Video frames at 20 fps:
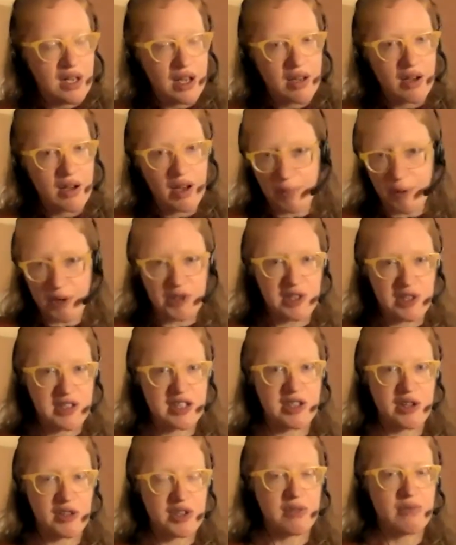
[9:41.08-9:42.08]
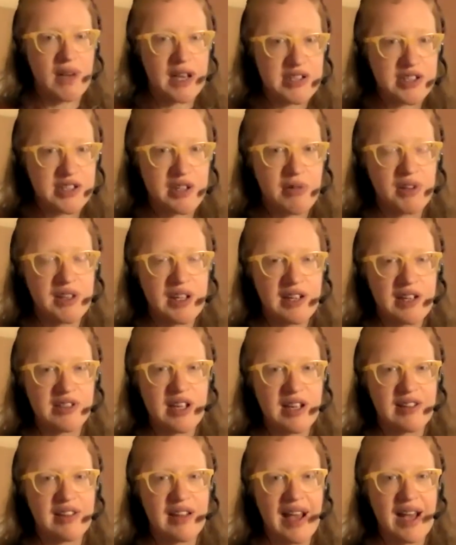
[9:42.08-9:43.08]
emergency search and rescue, things
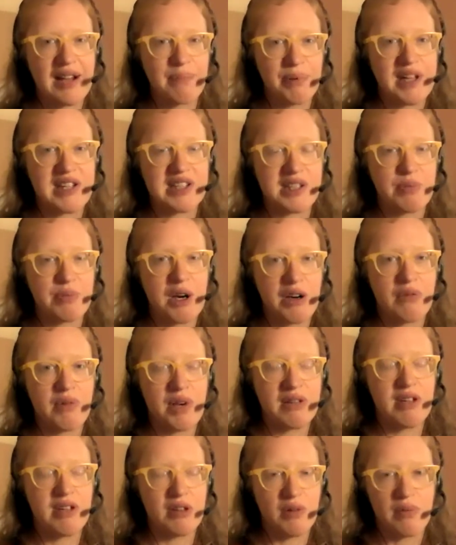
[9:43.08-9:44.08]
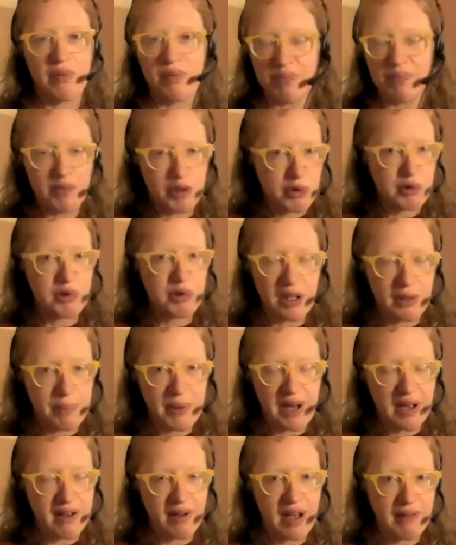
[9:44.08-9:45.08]
like that, places where, nuclear,
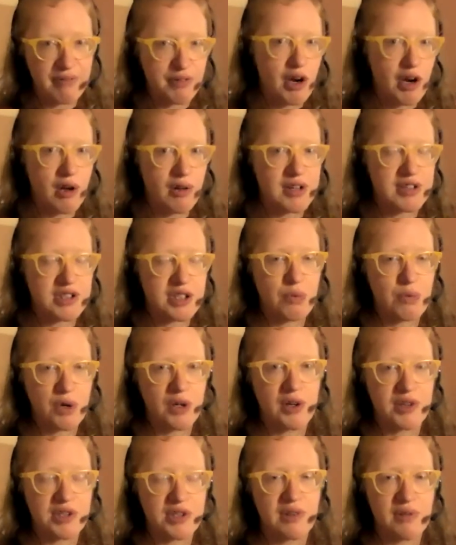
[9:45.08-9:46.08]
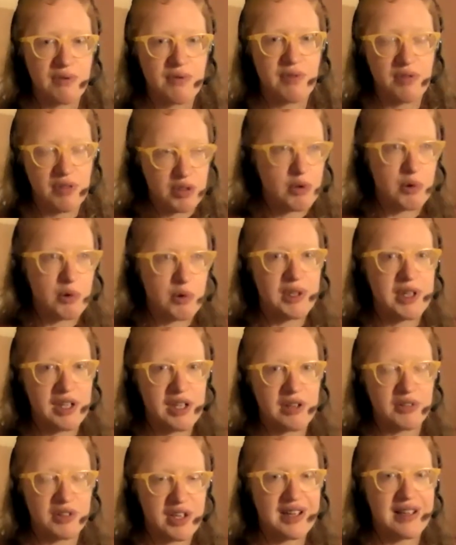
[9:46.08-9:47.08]
I have colleagues who work on sort of
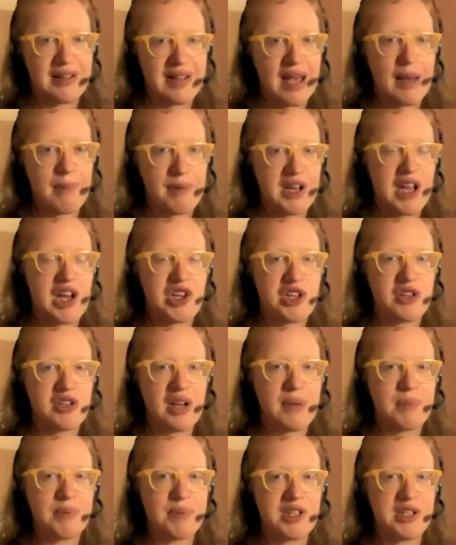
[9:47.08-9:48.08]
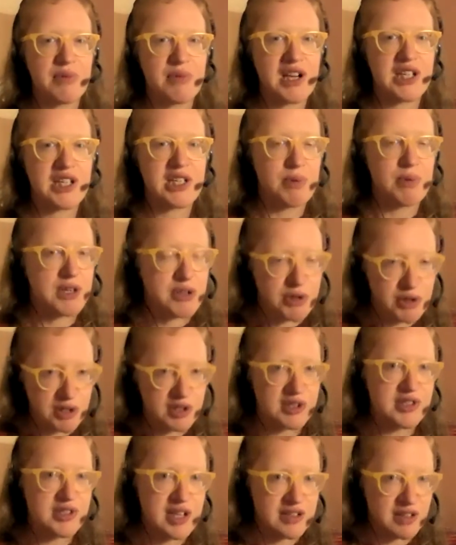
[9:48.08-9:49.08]
nuclear decontamination type situations where you
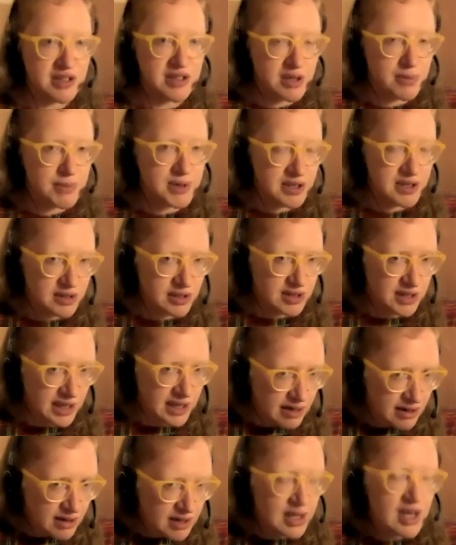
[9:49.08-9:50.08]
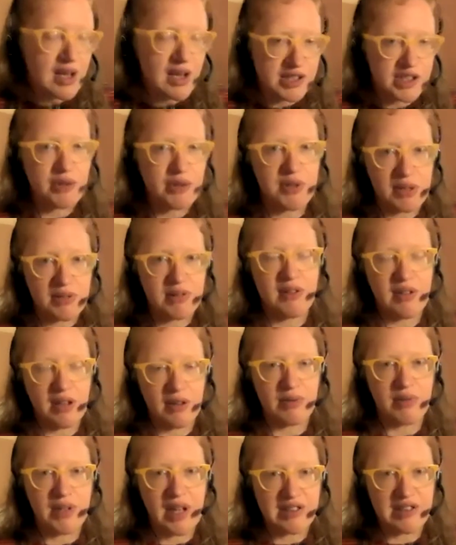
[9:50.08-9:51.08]
couldn't send a human into there. So,
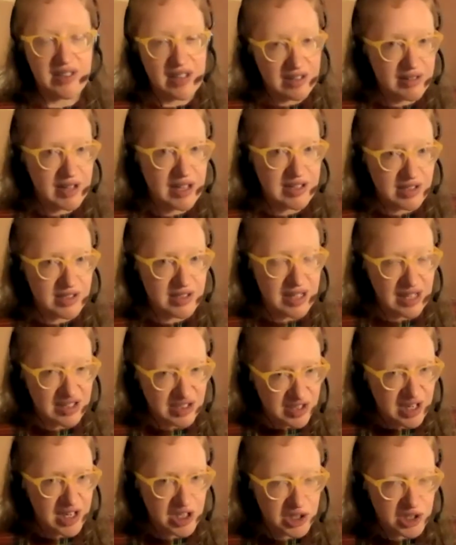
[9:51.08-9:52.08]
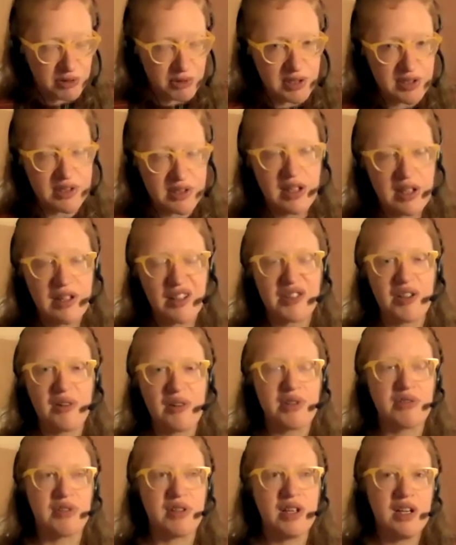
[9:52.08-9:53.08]
that's dangerous. There's
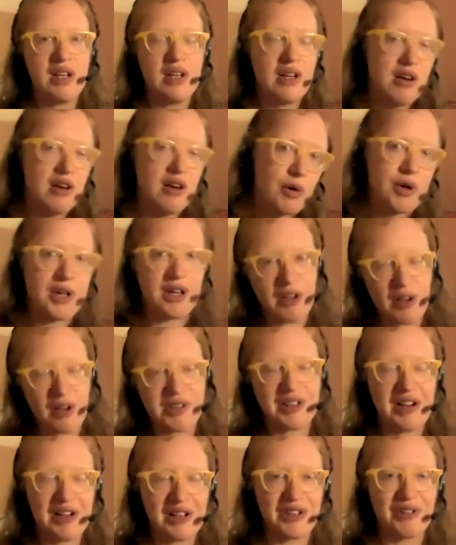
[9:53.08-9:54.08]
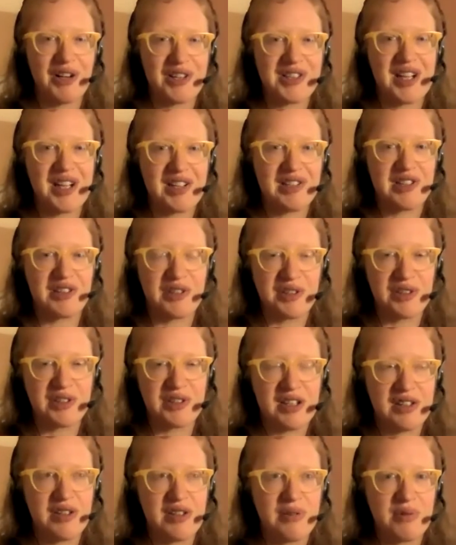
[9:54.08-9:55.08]
also, or you could also characterize that as dirty
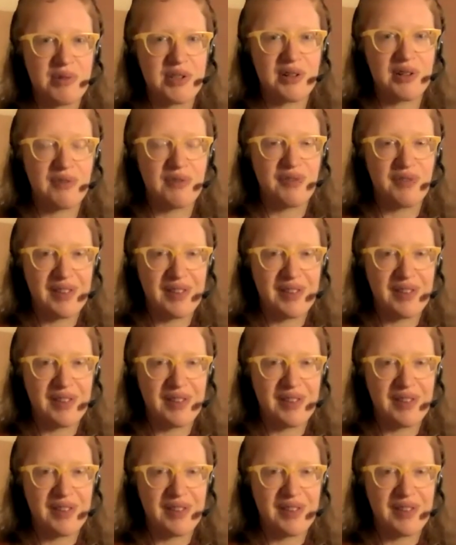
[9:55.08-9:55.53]
too, sort of,